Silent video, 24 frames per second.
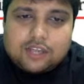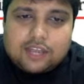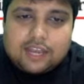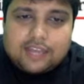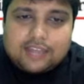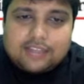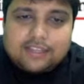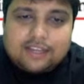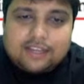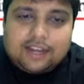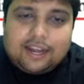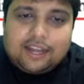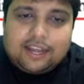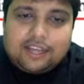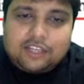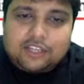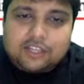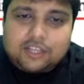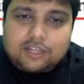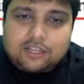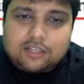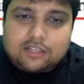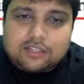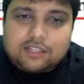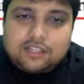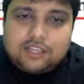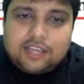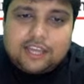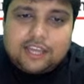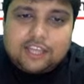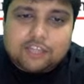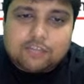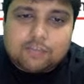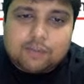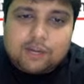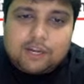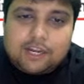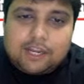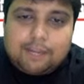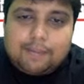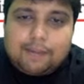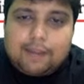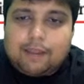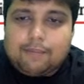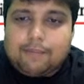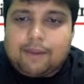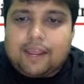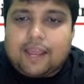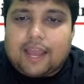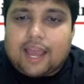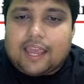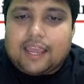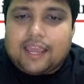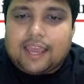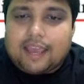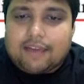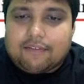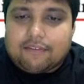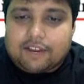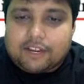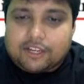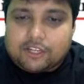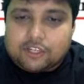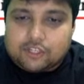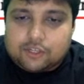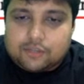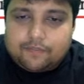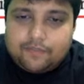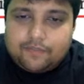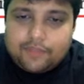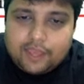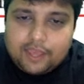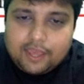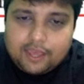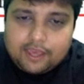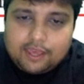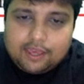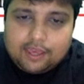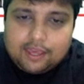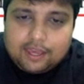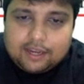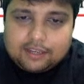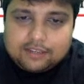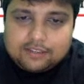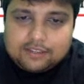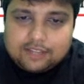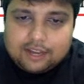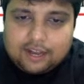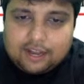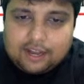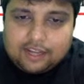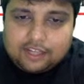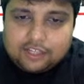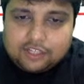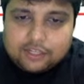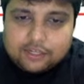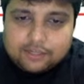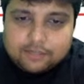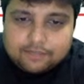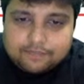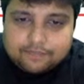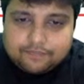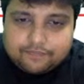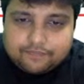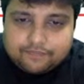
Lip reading: has a relation CH multiplied by I average. Here is the relation